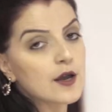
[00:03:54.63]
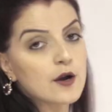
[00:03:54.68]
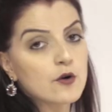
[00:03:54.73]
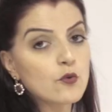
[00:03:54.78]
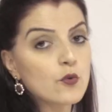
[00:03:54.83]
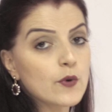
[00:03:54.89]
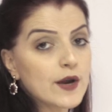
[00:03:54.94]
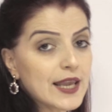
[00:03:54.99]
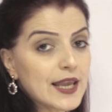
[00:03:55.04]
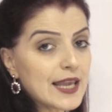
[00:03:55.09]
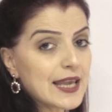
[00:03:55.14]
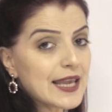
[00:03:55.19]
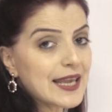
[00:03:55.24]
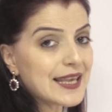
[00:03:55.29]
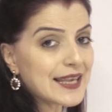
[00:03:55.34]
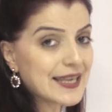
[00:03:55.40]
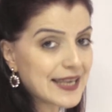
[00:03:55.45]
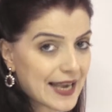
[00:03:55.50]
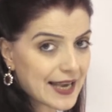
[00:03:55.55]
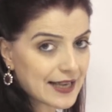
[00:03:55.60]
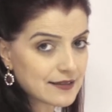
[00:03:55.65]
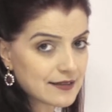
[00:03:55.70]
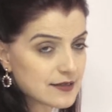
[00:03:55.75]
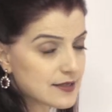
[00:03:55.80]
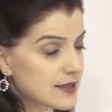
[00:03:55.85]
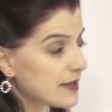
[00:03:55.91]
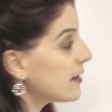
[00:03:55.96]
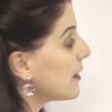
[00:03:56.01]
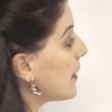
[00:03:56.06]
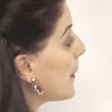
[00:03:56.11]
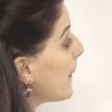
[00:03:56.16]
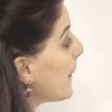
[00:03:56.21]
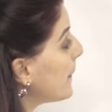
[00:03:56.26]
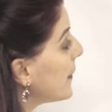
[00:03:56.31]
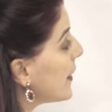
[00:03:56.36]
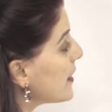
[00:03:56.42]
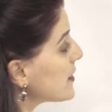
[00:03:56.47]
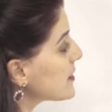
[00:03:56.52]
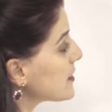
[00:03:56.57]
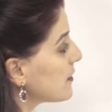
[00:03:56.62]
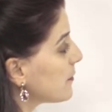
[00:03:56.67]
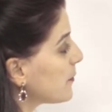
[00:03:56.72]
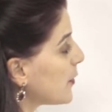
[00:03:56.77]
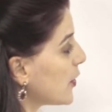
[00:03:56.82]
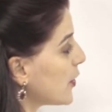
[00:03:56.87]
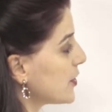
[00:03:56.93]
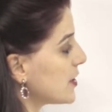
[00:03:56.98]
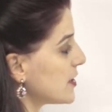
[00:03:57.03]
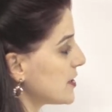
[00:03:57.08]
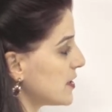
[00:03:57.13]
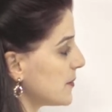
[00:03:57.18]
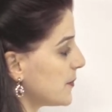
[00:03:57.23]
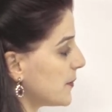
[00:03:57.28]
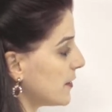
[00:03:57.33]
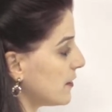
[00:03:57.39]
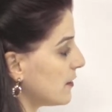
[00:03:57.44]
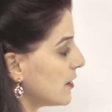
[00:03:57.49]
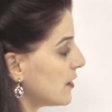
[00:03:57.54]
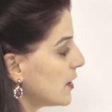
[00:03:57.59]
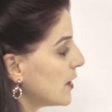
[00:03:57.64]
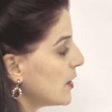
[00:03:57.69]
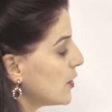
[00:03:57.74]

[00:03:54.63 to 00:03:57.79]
we get present participle.